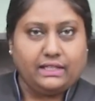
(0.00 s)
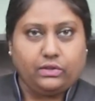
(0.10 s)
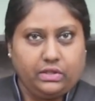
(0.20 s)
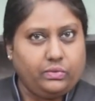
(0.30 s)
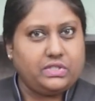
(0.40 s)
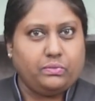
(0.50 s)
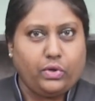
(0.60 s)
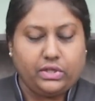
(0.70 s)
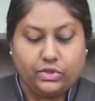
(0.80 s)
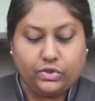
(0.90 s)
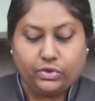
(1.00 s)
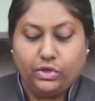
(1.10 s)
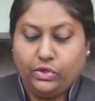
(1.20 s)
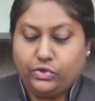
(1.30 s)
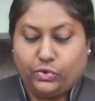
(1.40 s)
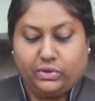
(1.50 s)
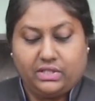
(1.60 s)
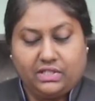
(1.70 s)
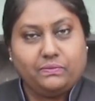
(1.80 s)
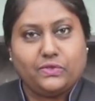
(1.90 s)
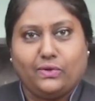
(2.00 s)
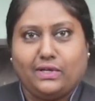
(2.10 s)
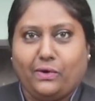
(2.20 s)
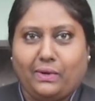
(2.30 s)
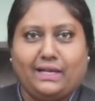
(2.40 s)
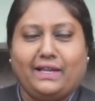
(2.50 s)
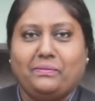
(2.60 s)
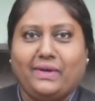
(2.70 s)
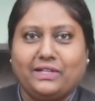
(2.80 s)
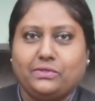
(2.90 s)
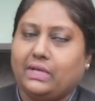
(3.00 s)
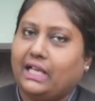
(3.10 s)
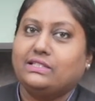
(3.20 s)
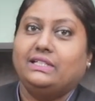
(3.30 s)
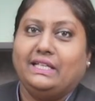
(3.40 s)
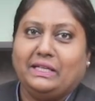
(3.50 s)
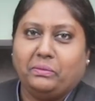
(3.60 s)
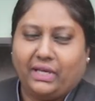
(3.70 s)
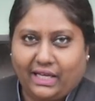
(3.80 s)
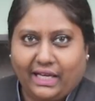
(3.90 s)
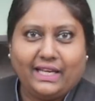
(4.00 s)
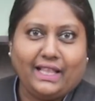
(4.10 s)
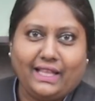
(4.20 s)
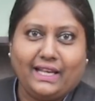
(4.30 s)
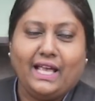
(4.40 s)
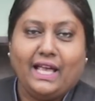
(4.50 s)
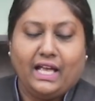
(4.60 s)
I thought it was important to show this tip, so now I'll get back to actually baking it and then